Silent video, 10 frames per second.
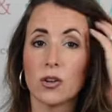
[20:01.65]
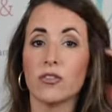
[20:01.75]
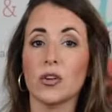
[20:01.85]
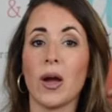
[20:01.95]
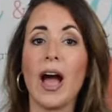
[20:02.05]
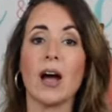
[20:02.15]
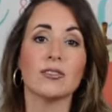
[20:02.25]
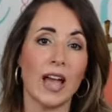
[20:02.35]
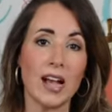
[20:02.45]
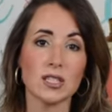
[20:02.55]
So if you
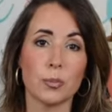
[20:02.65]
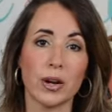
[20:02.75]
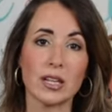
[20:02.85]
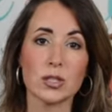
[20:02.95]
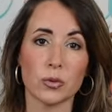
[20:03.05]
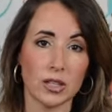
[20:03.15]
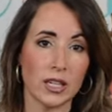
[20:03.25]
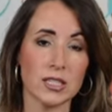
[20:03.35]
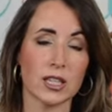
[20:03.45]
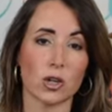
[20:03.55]
have last spring's
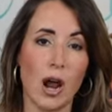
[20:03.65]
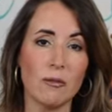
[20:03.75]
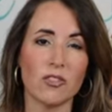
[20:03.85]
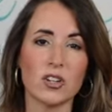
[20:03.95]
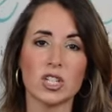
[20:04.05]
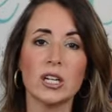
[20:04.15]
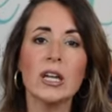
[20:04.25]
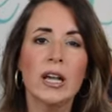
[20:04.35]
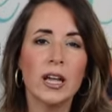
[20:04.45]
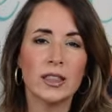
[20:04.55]
release of the crop
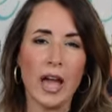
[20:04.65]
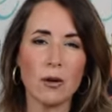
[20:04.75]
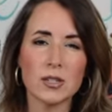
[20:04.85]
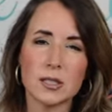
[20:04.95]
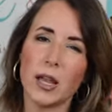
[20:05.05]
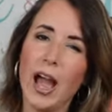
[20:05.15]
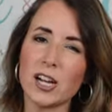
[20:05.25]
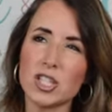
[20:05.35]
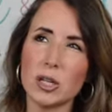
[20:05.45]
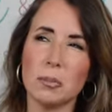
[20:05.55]
version, that was actually